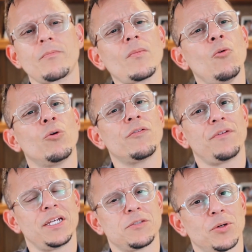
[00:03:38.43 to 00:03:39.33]
What
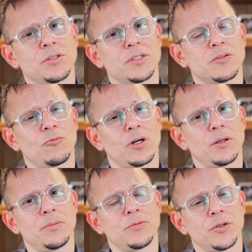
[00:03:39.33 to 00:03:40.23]
Facebook doesn't want
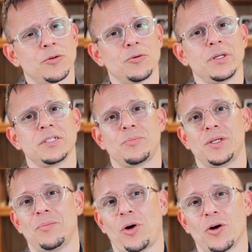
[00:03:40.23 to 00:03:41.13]
to do is be
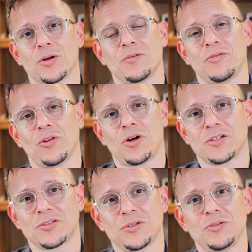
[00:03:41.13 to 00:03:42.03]
a part of
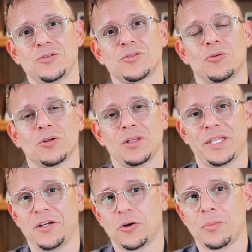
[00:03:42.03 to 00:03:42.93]
lawsuits or
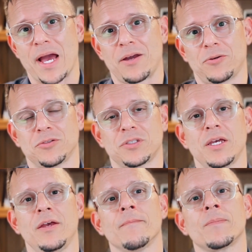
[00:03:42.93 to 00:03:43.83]
legal battles
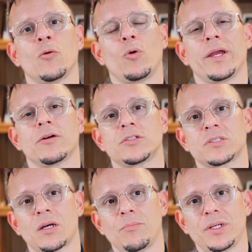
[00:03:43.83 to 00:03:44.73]
where
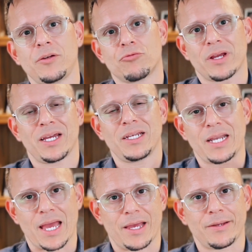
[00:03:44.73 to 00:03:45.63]
somebody ran an
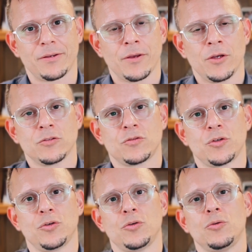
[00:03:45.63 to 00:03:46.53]
ad
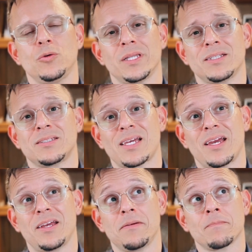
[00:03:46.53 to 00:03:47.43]
to, let's
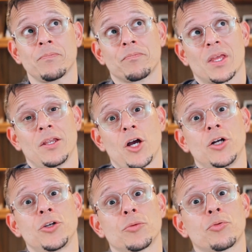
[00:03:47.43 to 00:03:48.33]
say, an
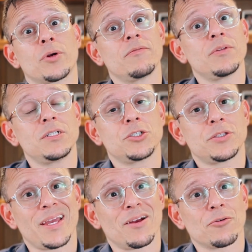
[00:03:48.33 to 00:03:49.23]

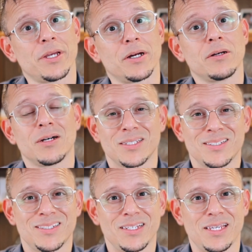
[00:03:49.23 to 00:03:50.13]
underprivileged area, a
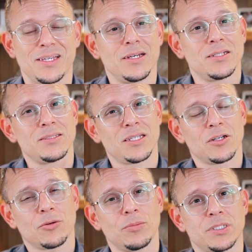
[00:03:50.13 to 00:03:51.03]
city, a
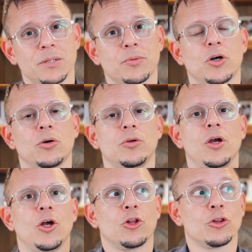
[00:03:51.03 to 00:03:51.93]
zip code,
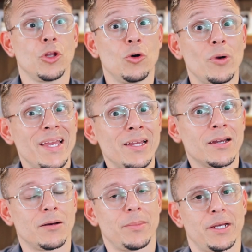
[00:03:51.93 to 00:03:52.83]
low
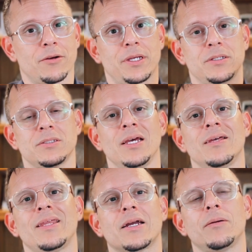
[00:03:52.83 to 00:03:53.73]
income areas
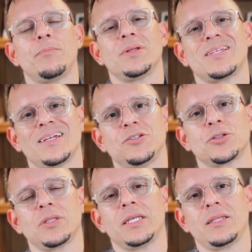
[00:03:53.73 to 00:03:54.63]
that can
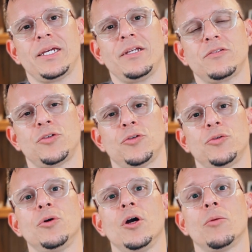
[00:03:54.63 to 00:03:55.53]
potentially lead
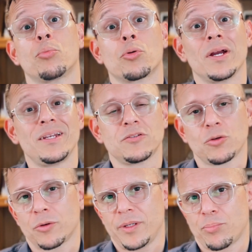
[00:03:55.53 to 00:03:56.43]
to
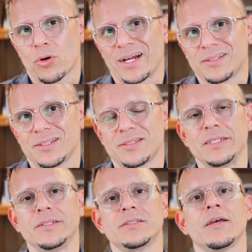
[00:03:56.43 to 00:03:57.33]
predatory
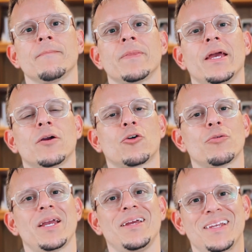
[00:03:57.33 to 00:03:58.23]
practices and
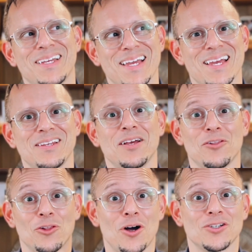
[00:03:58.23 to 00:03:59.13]
create, again,
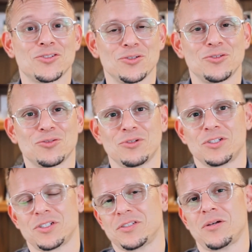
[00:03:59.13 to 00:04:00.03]
lawsuits,
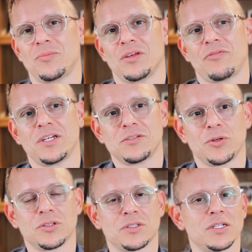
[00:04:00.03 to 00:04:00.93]
which is something
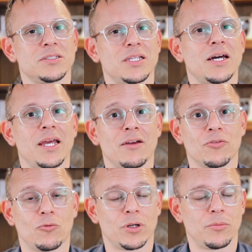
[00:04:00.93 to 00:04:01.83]
Facebook does not
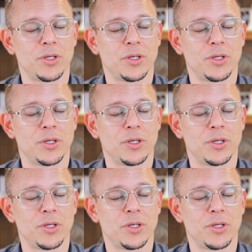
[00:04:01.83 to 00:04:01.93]
ever want to be